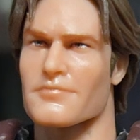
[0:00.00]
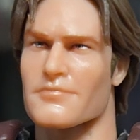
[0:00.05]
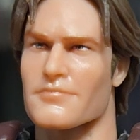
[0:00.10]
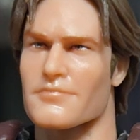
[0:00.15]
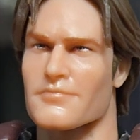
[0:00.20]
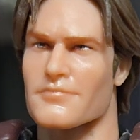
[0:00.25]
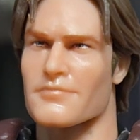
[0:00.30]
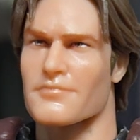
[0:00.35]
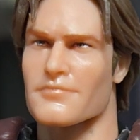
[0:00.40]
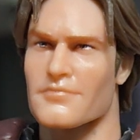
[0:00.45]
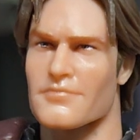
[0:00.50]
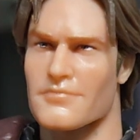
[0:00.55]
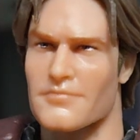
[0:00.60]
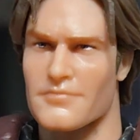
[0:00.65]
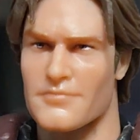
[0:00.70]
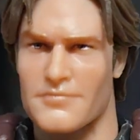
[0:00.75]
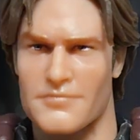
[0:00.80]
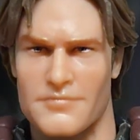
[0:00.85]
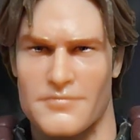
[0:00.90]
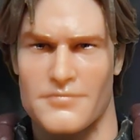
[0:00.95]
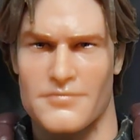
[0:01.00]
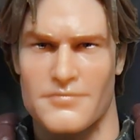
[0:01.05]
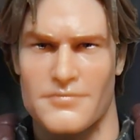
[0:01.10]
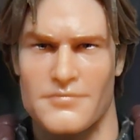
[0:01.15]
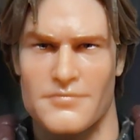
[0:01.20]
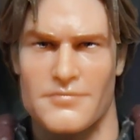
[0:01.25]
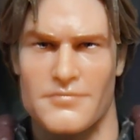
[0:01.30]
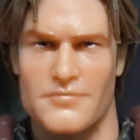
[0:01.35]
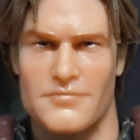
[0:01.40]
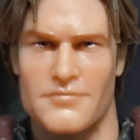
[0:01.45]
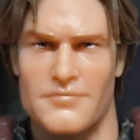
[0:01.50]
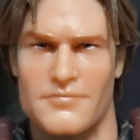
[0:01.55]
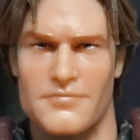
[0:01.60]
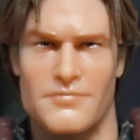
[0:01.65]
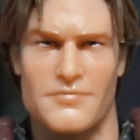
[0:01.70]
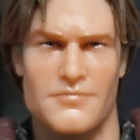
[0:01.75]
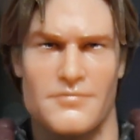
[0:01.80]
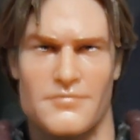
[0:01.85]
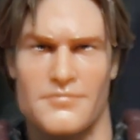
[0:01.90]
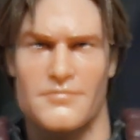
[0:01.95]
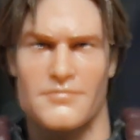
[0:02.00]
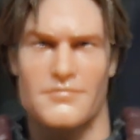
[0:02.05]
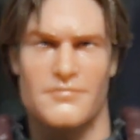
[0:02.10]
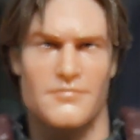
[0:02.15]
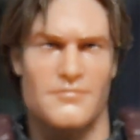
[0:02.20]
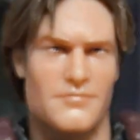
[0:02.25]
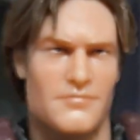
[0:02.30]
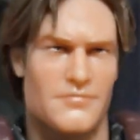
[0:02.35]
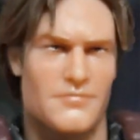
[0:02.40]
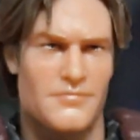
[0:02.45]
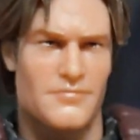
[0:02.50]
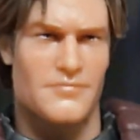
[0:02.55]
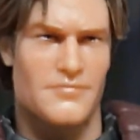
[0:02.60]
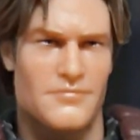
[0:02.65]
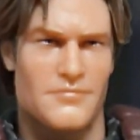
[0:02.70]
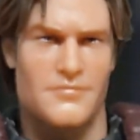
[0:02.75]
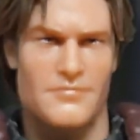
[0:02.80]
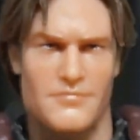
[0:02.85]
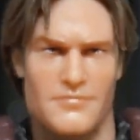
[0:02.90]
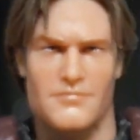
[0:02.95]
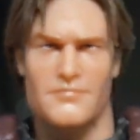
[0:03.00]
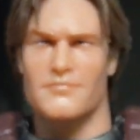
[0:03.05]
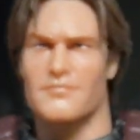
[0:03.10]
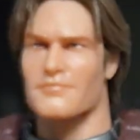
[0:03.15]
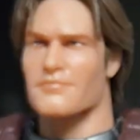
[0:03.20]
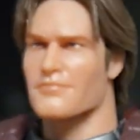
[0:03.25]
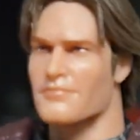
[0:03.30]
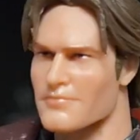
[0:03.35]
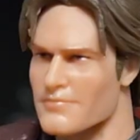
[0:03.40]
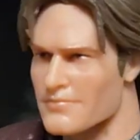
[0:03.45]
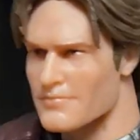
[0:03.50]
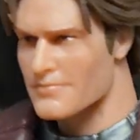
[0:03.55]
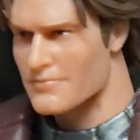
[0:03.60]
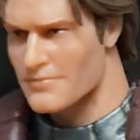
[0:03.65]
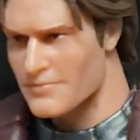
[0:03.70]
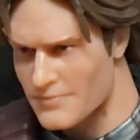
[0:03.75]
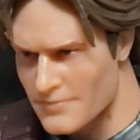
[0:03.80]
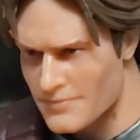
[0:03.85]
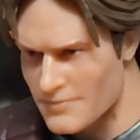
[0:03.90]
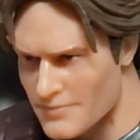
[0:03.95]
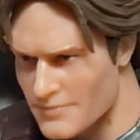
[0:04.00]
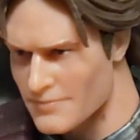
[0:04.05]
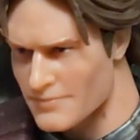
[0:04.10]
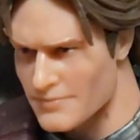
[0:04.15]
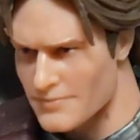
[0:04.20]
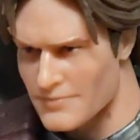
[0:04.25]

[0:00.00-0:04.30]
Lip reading: of Thrones. Or even, depending which angle